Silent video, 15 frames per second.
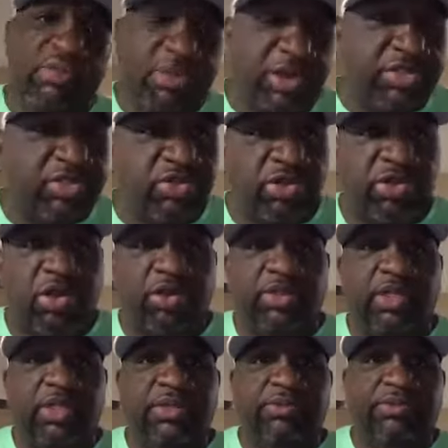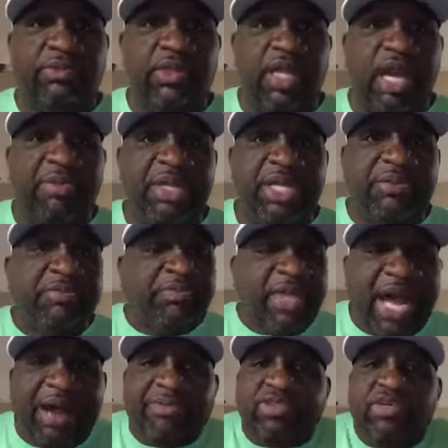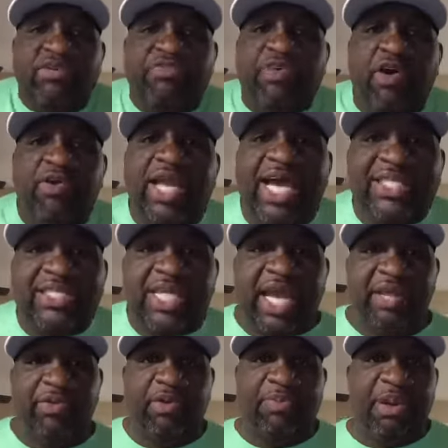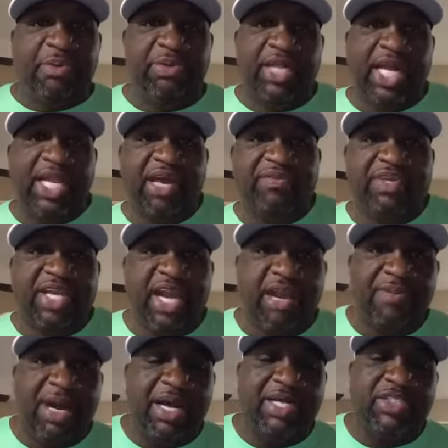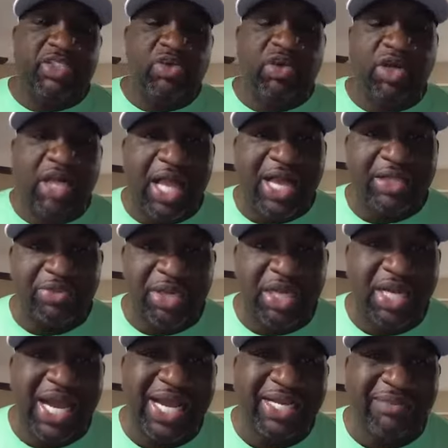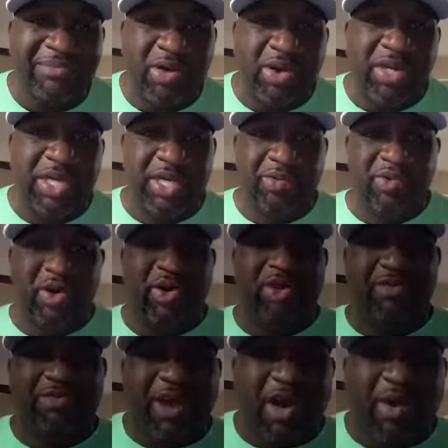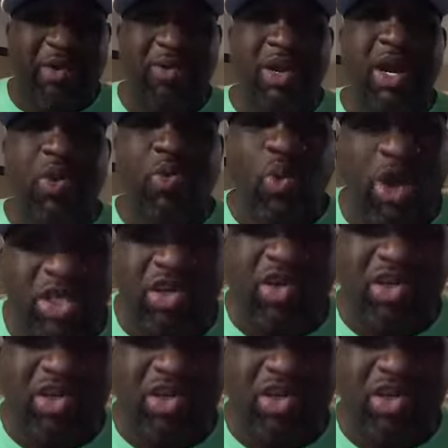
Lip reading: personal growth. I mean, I was on the phone last night with people that I love and care about at 2 o'clock, 3 o'clock in the morning. We're on the phone working on our